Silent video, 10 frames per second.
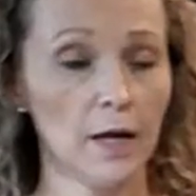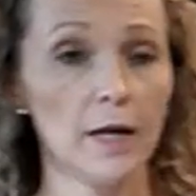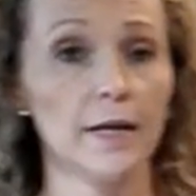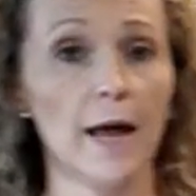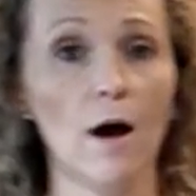
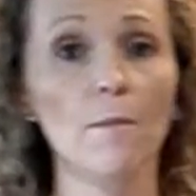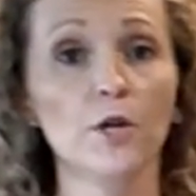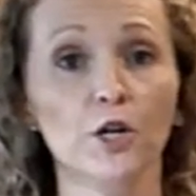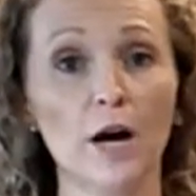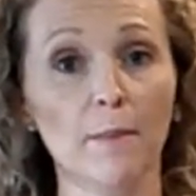Now I'm gonna
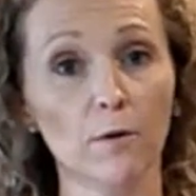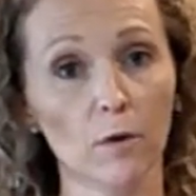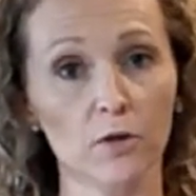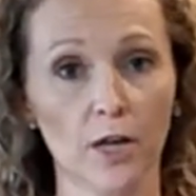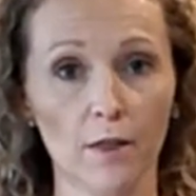grab my
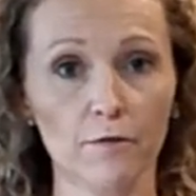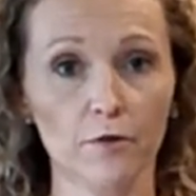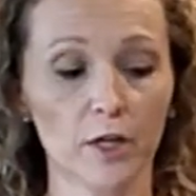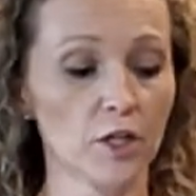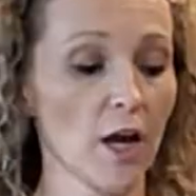roast out of the
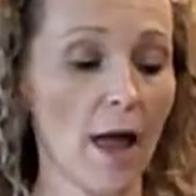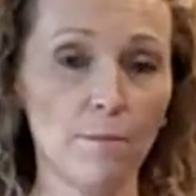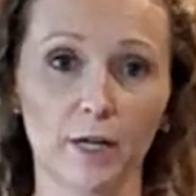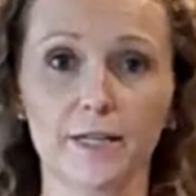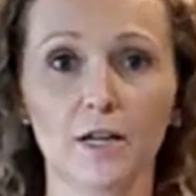fridge and
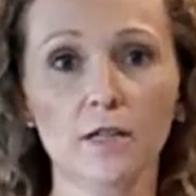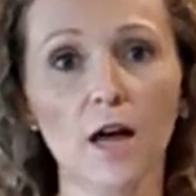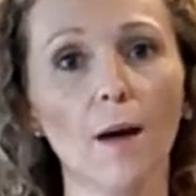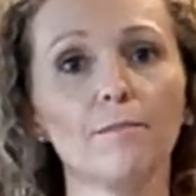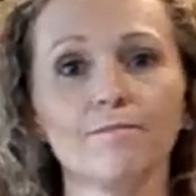place it on
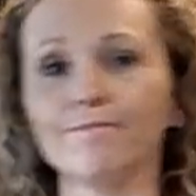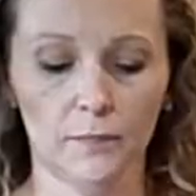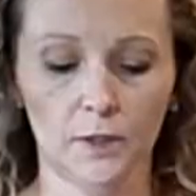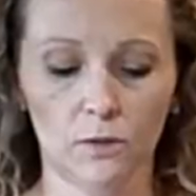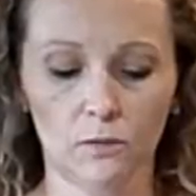top.
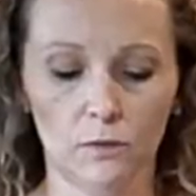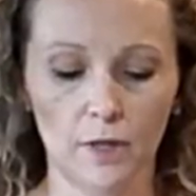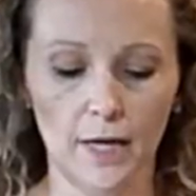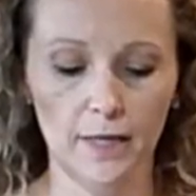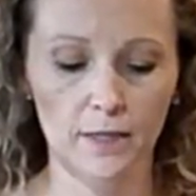All
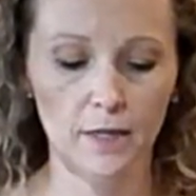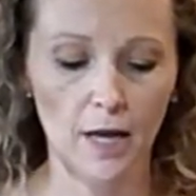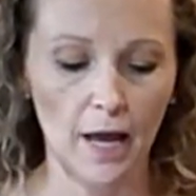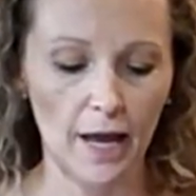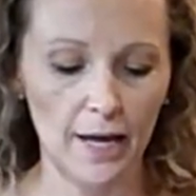right,
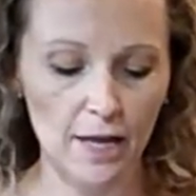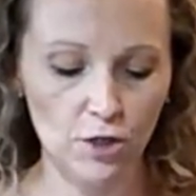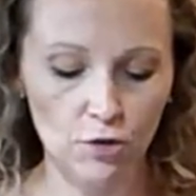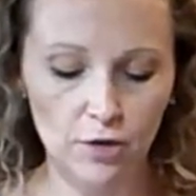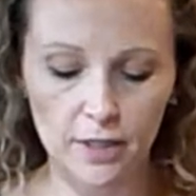and as
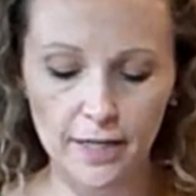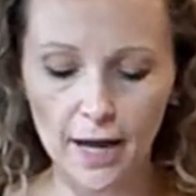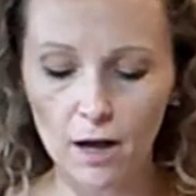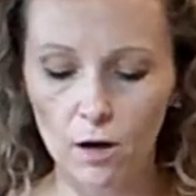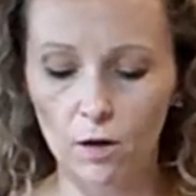you can
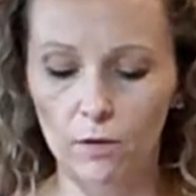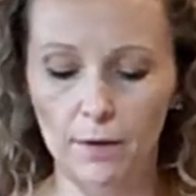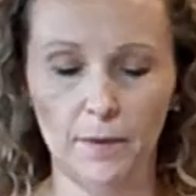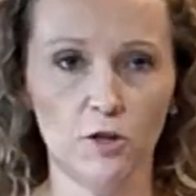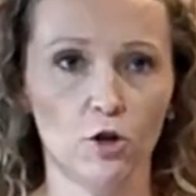tell,
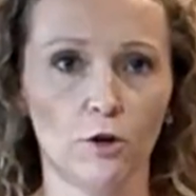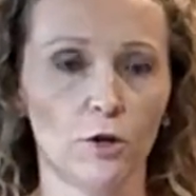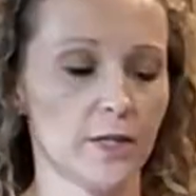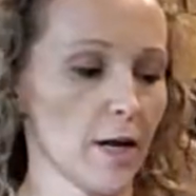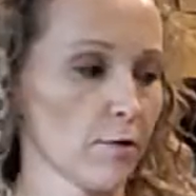I'm not sure you can
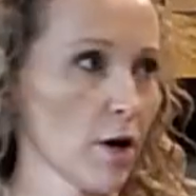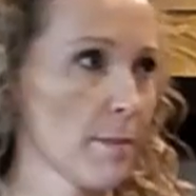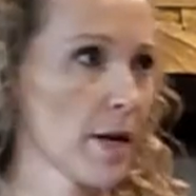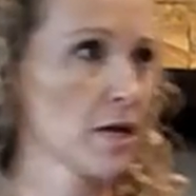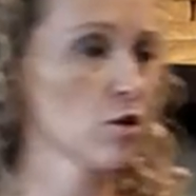tell or not,
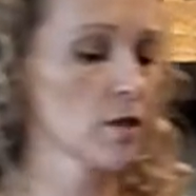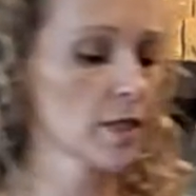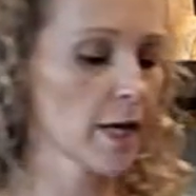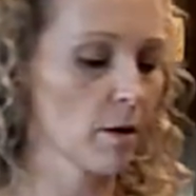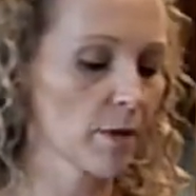but as you can
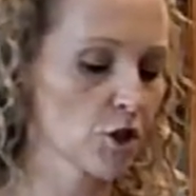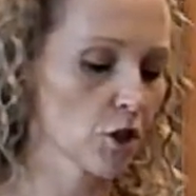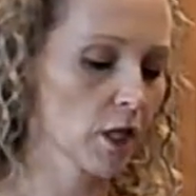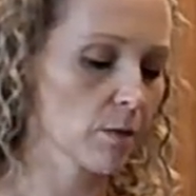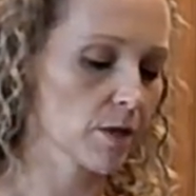tell, these a
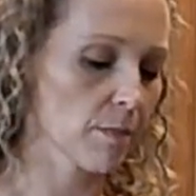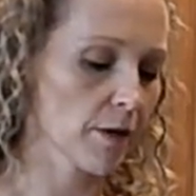close up